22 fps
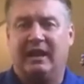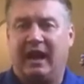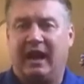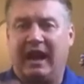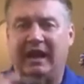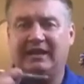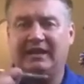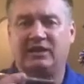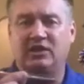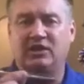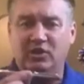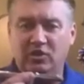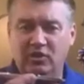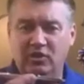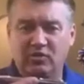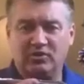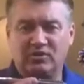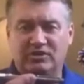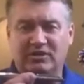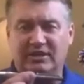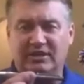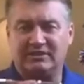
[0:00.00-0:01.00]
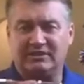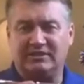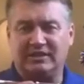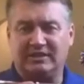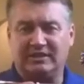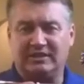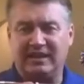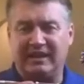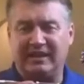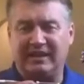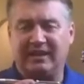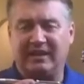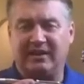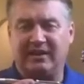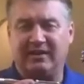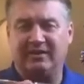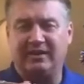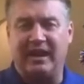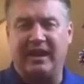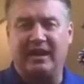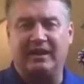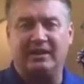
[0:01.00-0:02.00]
I can use this to take care
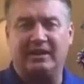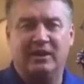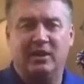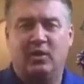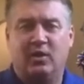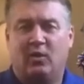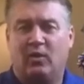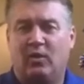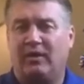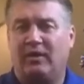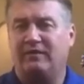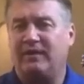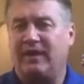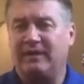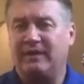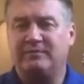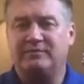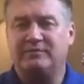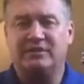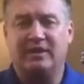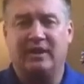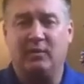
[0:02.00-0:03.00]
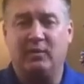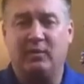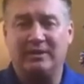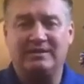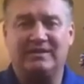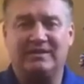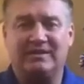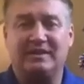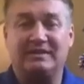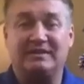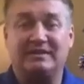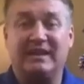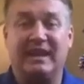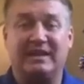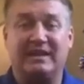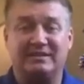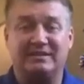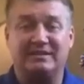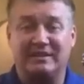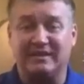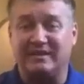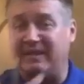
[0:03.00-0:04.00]
of that. Or if I went to the
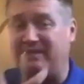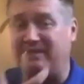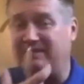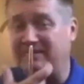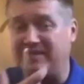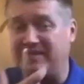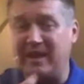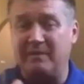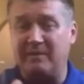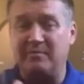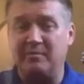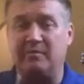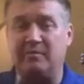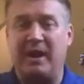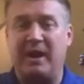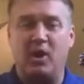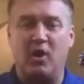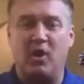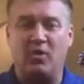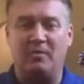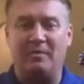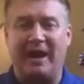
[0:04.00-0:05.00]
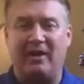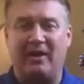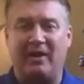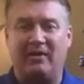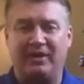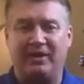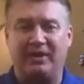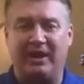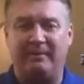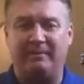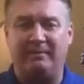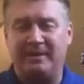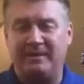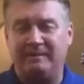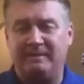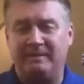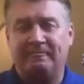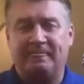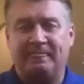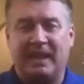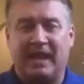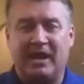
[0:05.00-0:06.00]
dentist and they've numbed my whole mouth up
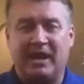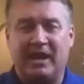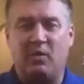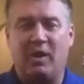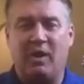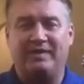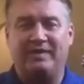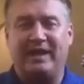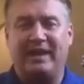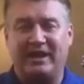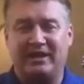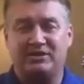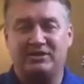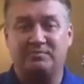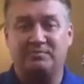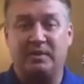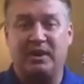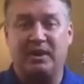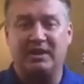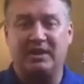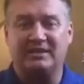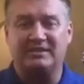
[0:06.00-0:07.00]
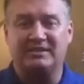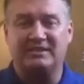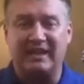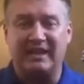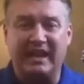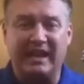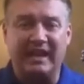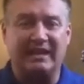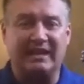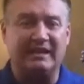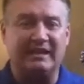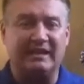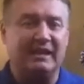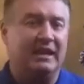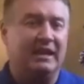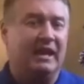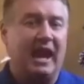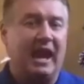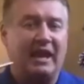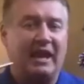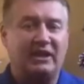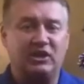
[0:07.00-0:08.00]
and I want that experience to end,
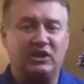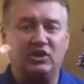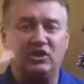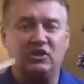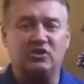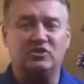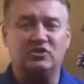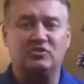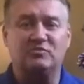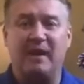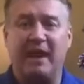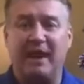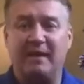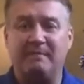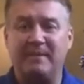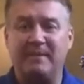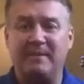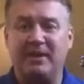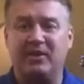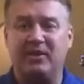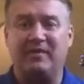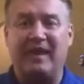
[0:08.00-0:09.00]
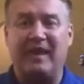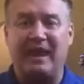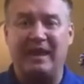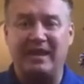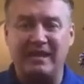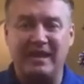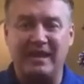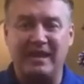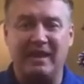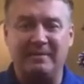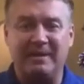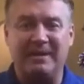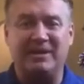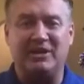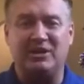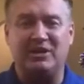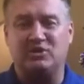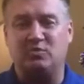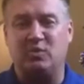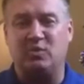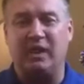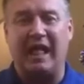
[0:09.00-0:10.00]
I can use my emitter and that
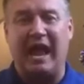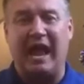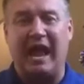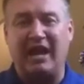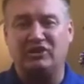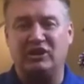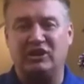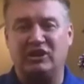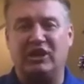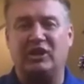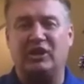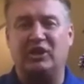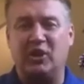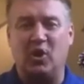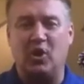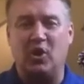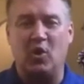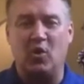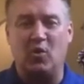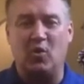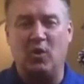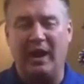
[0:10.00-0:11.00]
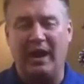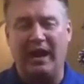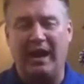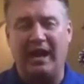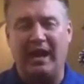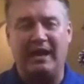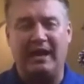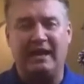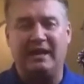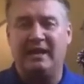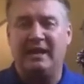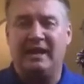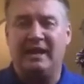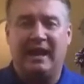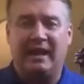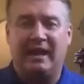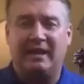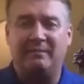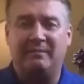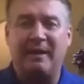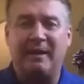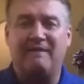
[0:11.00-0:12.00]
numminess will actually go away
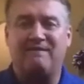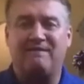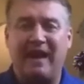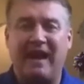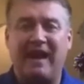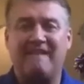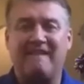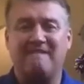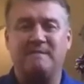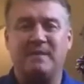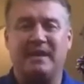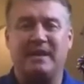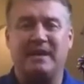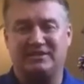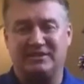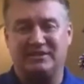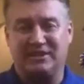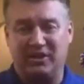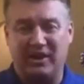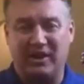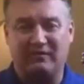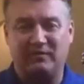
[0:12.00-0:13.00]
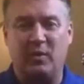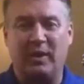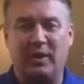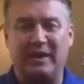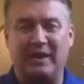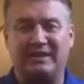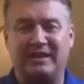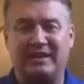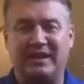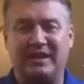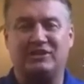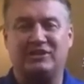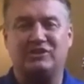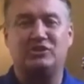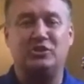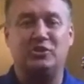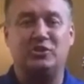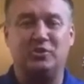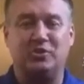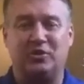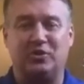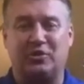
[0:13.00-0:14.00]
in about 5 minutes. I don't have to wait the next
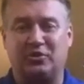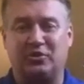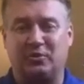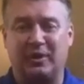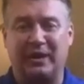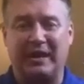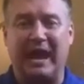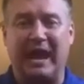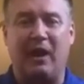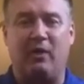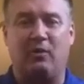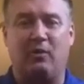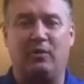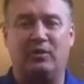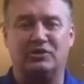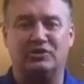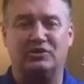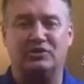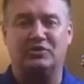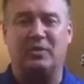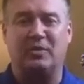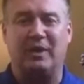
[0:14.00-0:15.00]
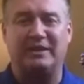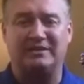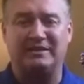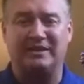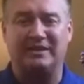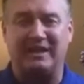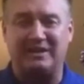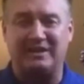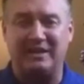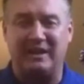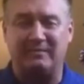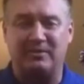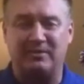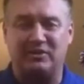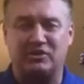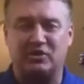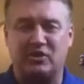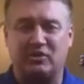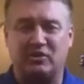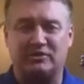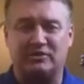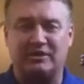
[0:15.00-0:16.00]
2 to 3 hours to wait till that
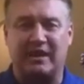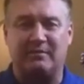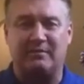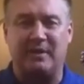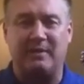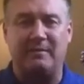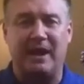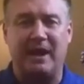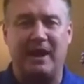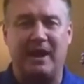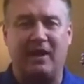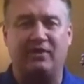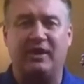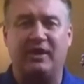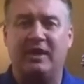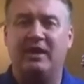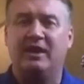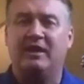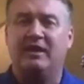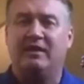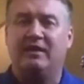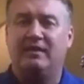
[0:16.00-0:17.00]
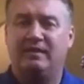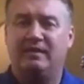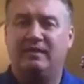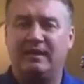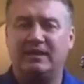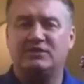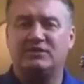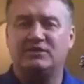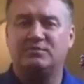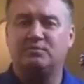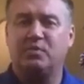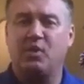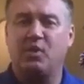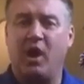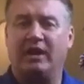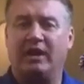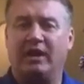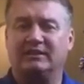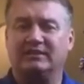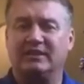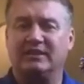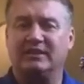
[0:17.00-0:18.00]
numbness goes out of my mouth. This
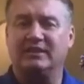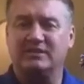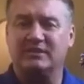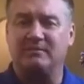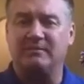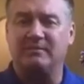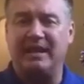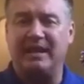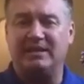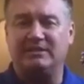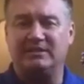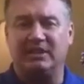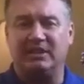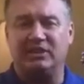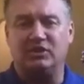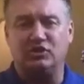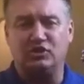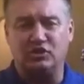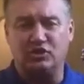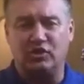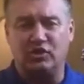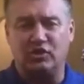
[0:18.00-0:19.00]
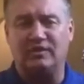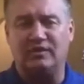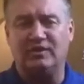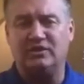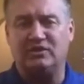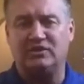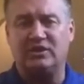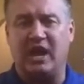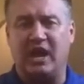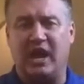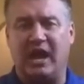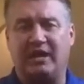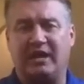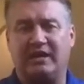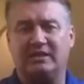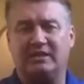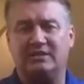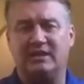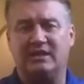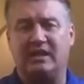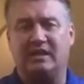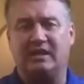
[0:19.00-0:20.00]
product is amazing. Juuva's
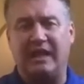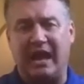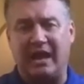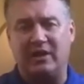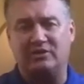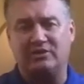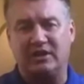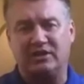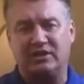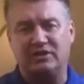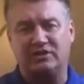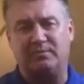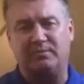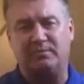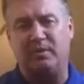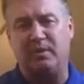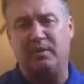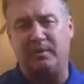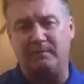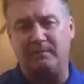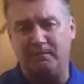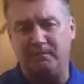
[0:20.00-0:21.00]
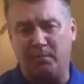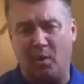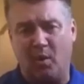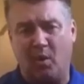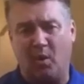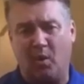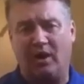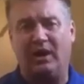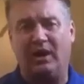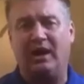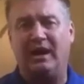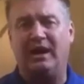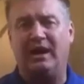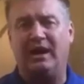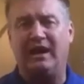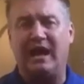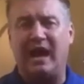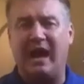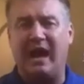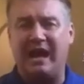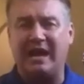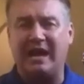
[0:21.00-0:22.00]
science allows us to put more
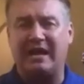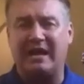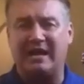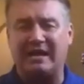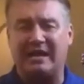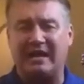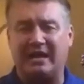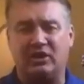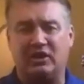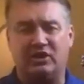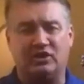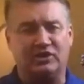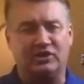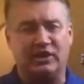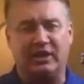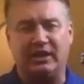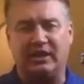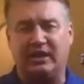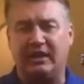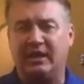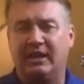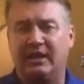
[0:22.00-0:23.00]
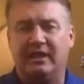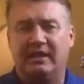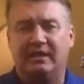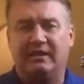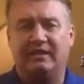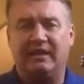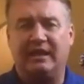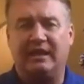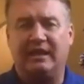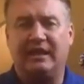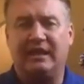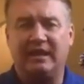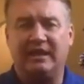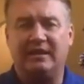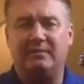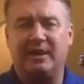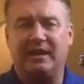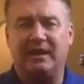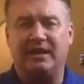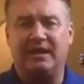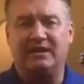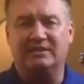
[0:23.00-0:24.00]
an ion energy than
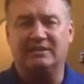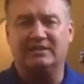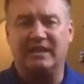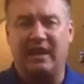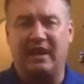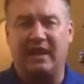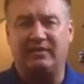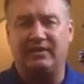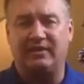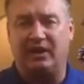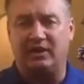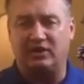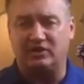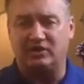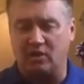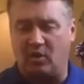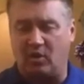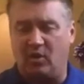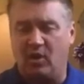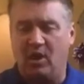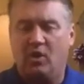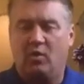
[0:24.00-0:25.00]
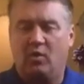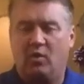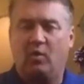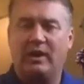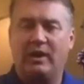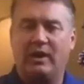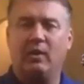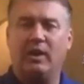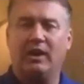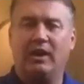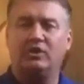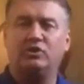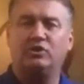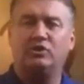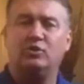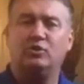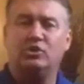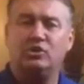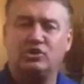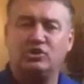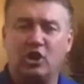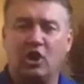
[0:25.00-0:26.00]
anybody else out there. So what I want to
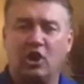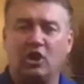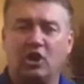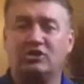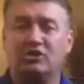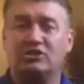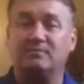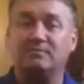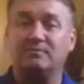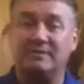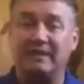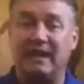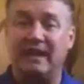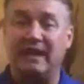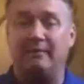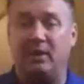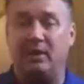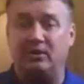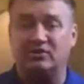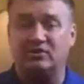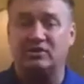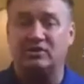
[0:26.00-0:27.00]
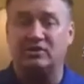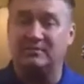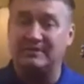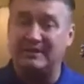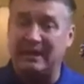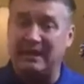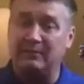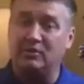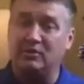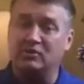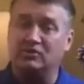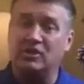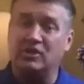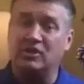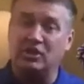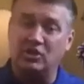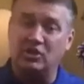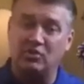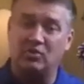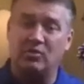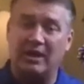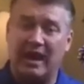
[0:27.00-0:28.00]
do is show you some demos
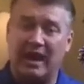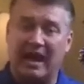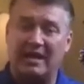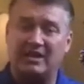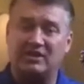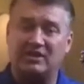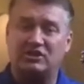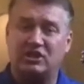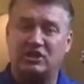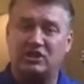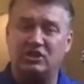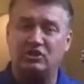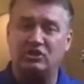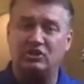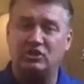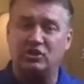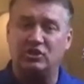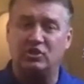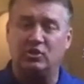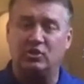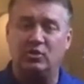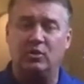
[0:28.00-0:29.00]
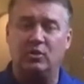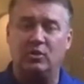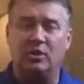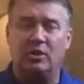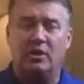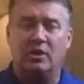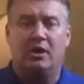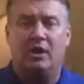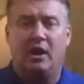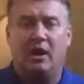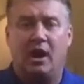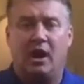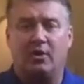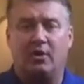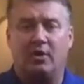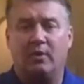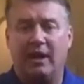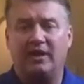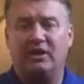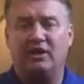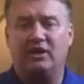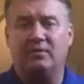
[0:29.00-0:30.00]
that you guys can do on a
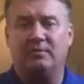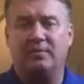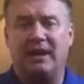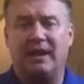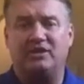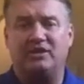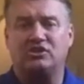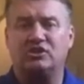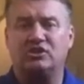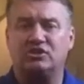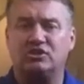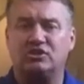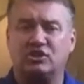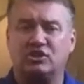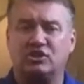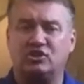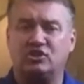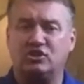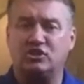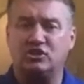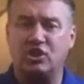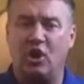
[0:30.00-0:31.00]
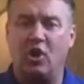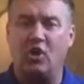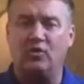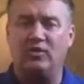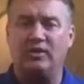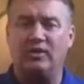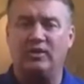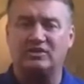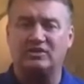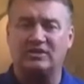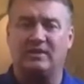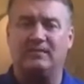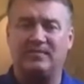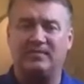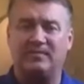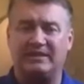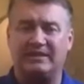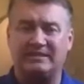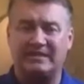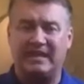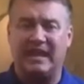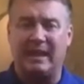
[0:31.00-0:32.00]
regular basis to show that
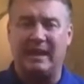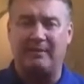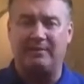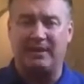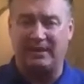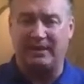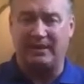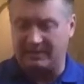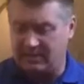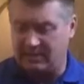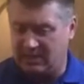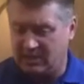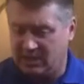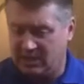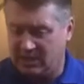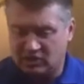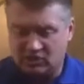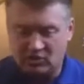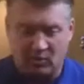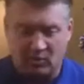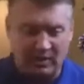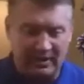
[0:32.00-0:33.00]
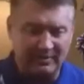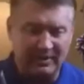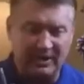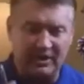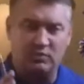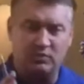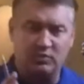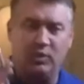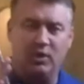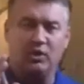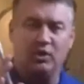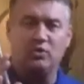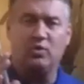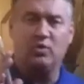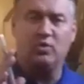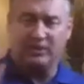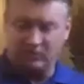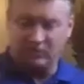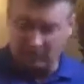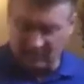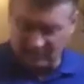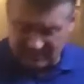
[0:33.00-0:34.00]
something's happening. So what I'm going to real
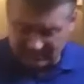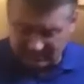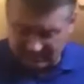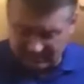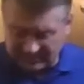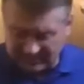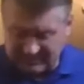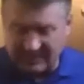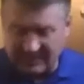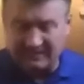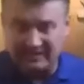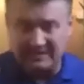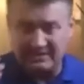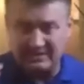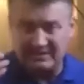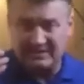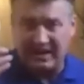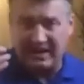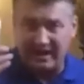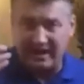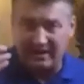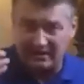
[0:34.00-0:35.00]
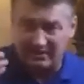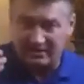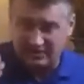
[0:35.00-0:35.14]
quick do is I'm going to set this down.